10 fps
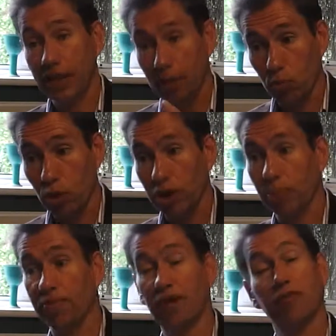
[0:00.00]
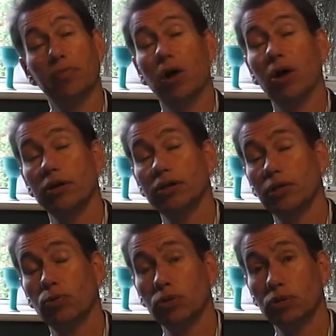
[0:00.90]
and working with other partners
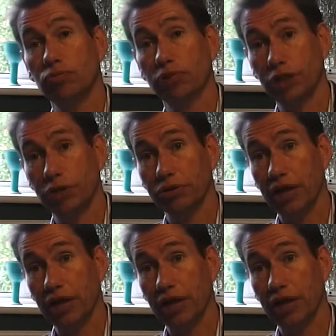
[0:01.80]
in order to reduce